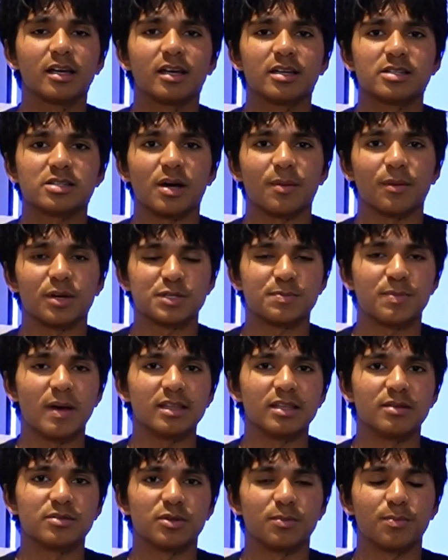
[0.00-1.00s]
So I
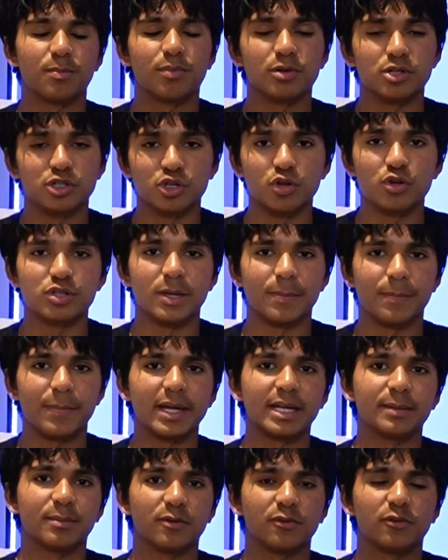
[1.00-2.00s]
expect them to produce a
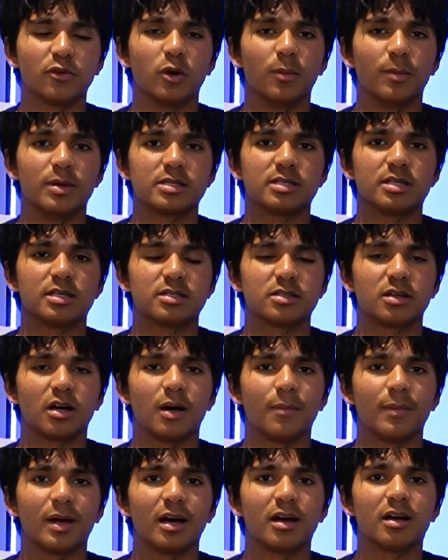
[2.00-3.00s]
better performance this
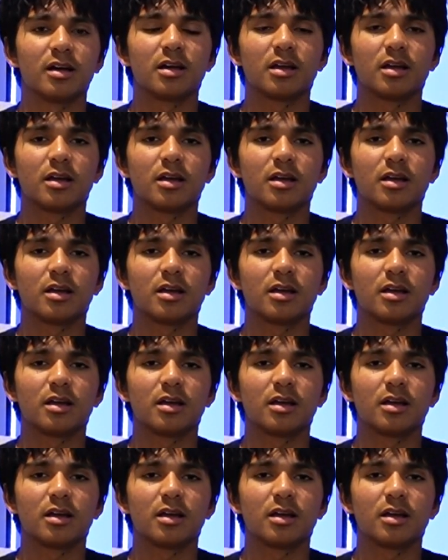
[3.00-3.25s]
time out